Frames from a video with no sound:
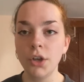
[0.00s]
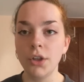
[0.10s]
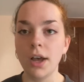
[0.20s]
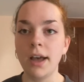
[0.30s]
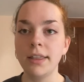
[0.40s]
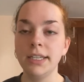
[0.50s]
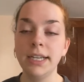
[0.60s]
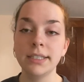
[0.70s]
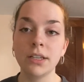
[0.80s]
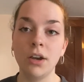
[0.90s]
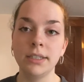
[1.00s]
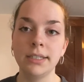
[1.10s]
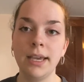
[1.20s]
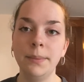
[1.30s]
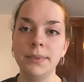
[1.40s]
The next
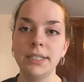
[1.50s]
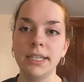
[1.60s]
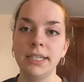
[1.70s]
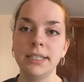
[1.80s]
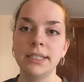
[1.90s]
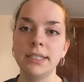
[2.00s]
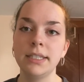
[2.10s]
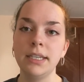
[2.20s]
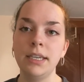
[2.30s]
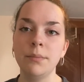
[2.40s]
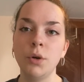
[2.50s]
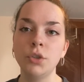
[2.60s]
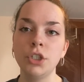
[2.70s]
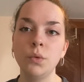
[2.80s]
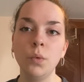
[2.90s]
concept is
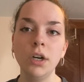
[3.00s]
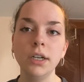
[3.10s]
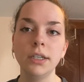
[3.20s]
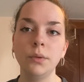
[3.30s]
emotion work,